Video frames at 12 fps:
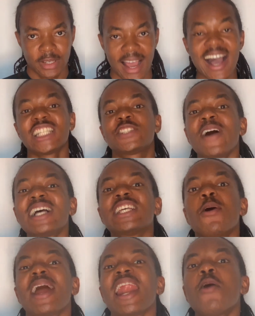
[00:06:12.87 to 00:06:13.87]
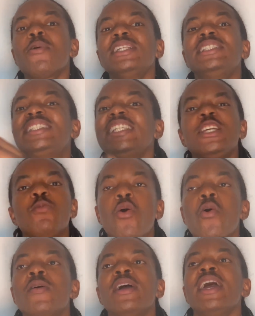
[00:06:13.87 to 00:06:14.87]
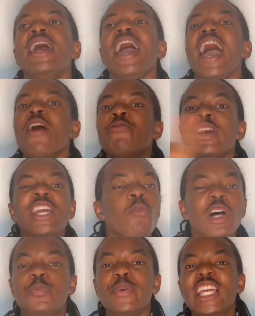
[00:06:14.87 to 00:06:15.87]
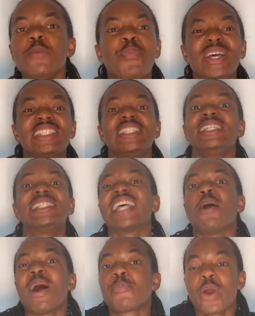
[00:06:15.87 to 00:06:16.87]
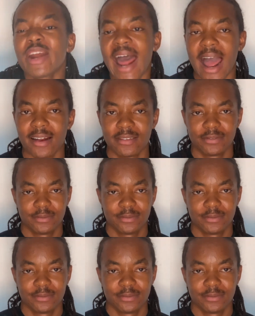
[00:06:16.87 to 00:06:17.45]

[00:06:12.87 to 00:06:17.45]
As far as our language is Igbo, every Igbo speaking person is our brother.